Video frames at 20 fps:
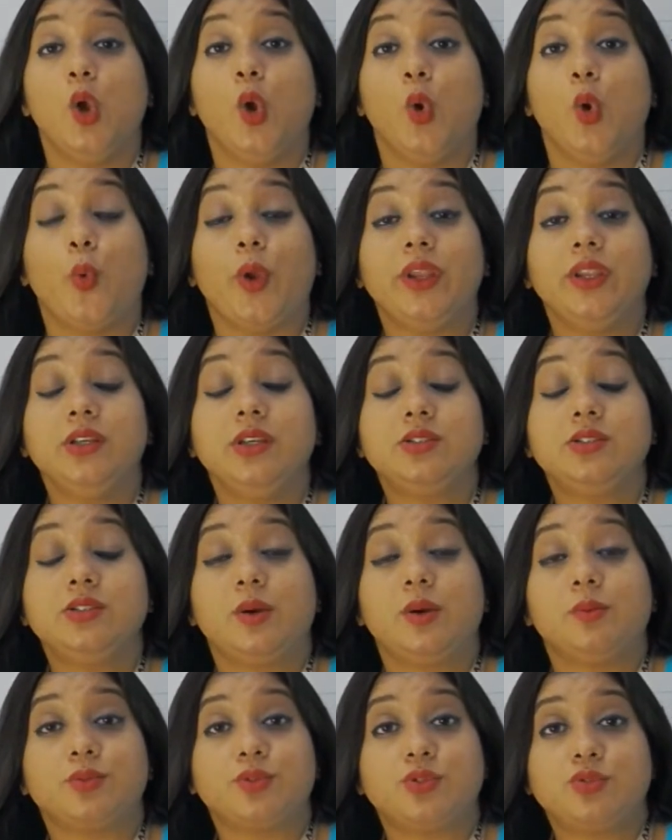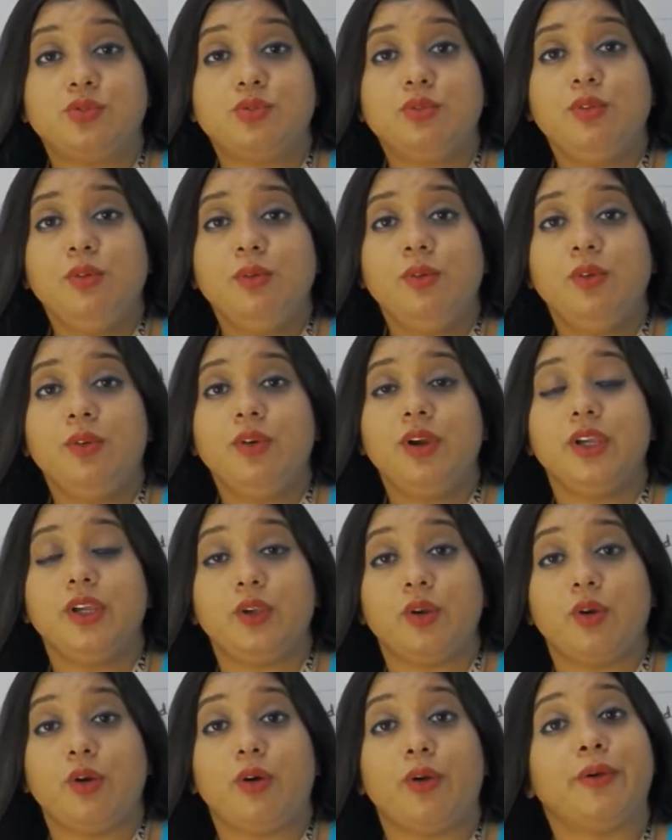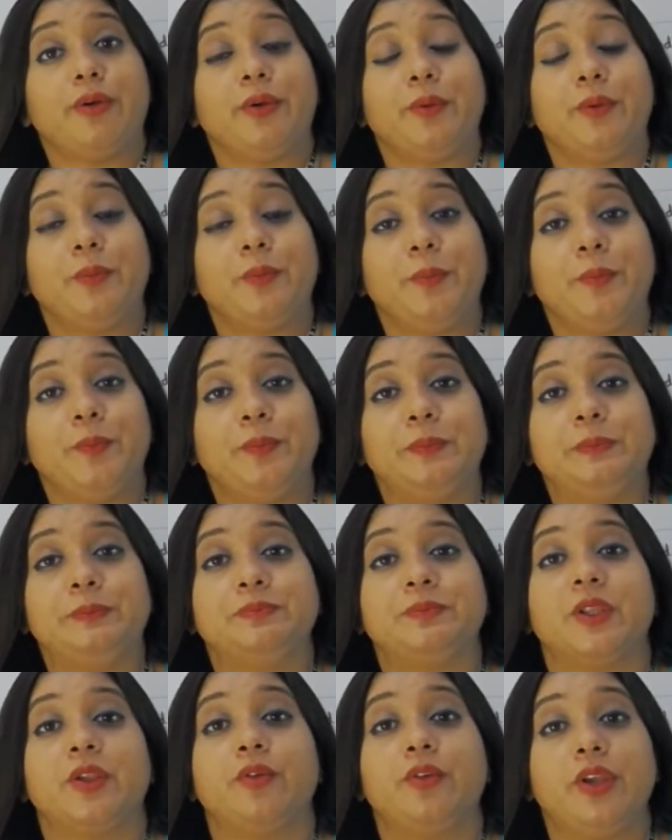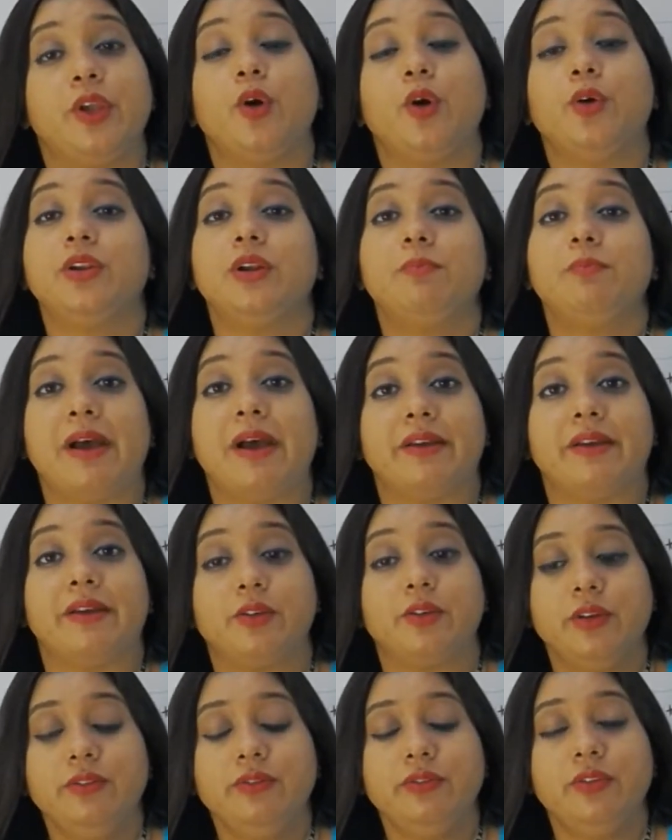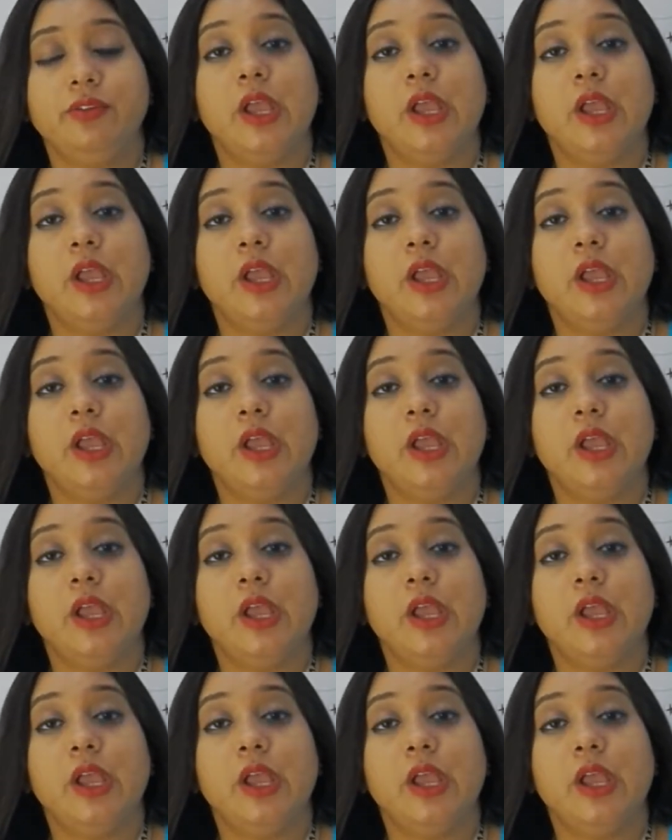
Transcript: when it comes to your reorder paragraph.